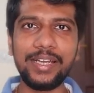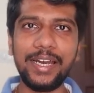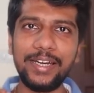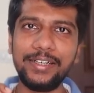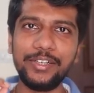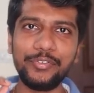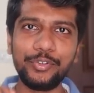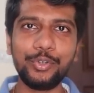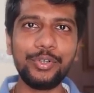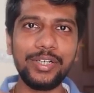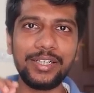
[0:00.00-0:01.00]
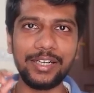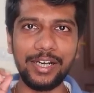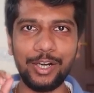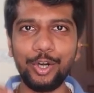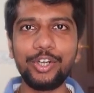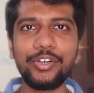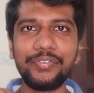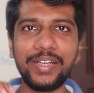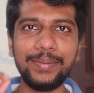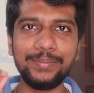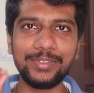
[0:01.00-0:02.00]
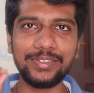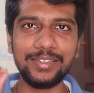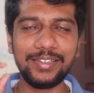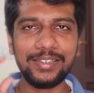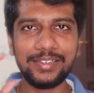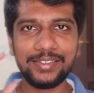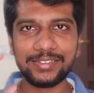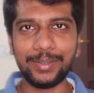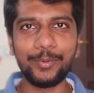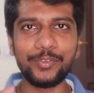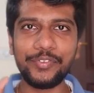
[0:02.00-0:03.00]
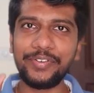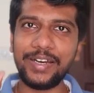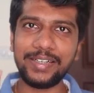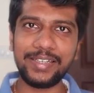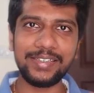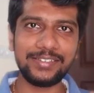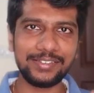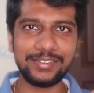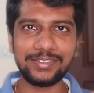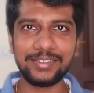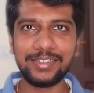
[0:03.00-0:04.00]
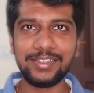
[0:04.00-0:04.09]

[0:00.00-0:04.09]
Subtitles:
and if you do it a lot of times, some of the fat gets